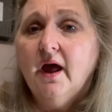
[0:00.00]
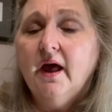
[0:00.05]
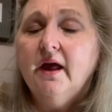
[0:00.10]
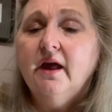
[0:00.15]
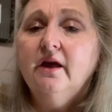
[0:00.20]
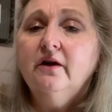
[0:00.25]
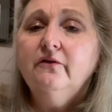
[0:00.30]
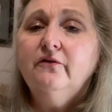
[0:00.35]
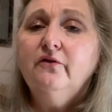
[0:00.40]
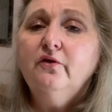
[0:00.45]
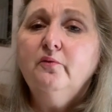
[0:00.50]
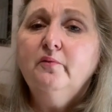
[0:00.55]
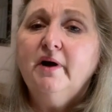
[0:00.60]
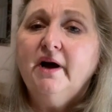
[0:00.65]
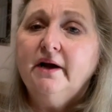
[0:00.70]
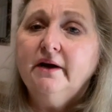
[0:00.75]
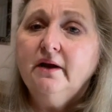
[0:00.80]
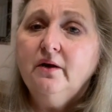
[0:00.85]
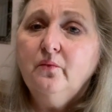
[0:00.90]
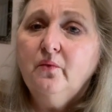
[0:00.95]
If your
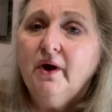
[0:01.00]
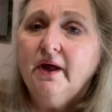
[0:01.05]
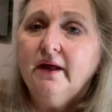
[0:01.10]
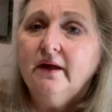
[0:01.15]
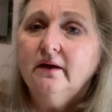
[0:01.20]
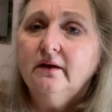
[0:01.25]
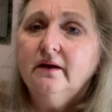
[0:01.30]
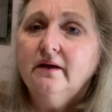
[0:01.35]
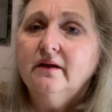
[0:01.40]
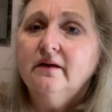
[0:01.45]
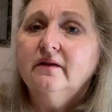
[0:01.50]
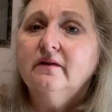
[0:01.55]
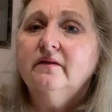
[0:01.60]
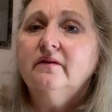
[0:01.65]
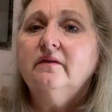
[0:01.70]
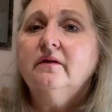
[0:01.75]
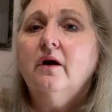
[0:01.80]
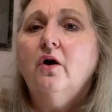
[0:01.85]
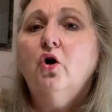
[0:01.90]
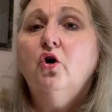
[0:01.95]
body weight
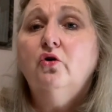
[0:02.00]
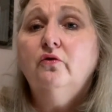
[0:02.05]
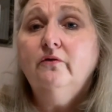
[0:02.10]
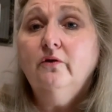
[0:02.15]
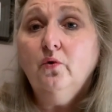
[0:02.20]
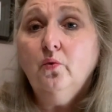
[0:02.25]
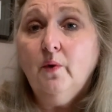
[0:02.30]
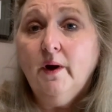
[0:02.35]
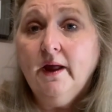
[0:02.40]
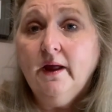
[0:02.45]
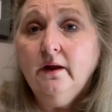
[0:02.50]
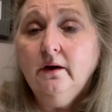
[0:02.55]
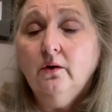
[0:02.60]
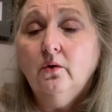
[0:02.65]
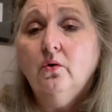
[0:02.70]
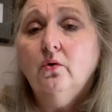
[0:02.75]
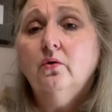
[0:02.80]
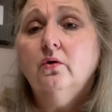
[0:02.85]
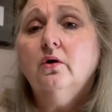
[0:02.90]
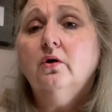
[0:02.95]
is overweight
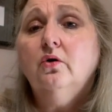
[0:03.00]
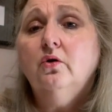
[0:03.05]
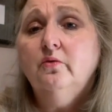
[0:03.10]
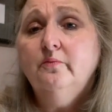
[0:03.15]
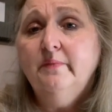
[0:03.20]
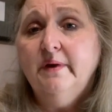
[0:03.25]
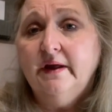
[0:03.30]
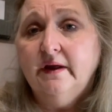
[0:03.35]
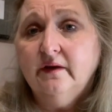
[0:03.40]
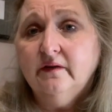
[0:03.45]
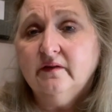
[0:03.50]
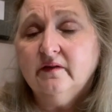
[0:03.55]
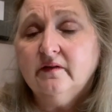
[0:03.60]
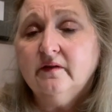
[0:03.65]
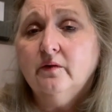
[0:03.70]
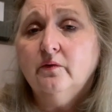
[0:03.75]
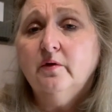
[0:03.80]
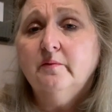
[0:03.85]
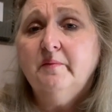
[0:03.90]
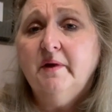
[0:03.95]
or obese,
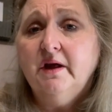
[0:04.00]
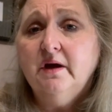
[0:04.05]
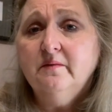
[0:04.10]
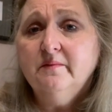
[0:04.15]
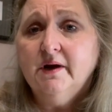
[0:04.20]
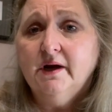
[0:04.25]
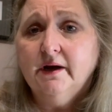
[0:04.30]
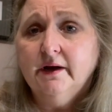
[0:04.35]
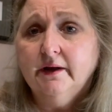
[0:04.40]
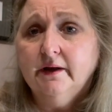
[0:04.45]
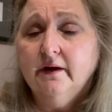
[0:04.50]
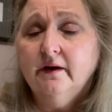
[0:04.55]
so a BMI of